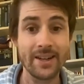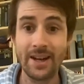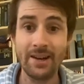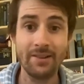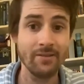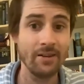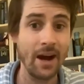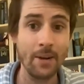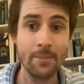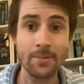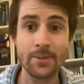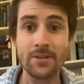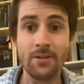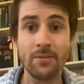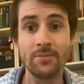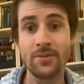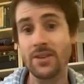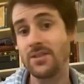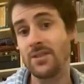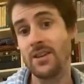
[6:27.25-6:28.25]
Now
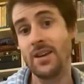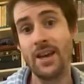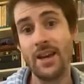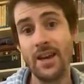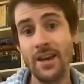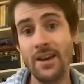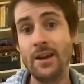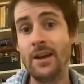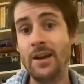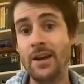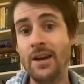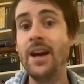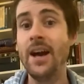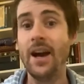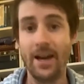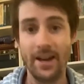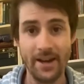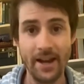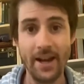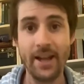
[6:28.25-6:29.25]
Absalom does it here,
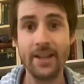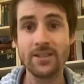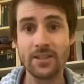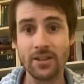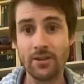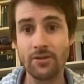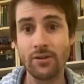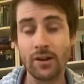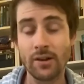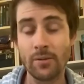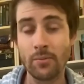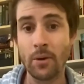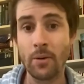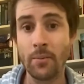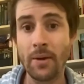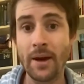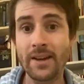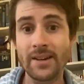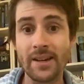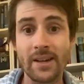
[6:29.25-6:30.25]
and it ends incredibly
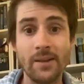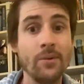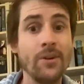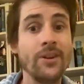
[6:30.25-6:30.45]
badly.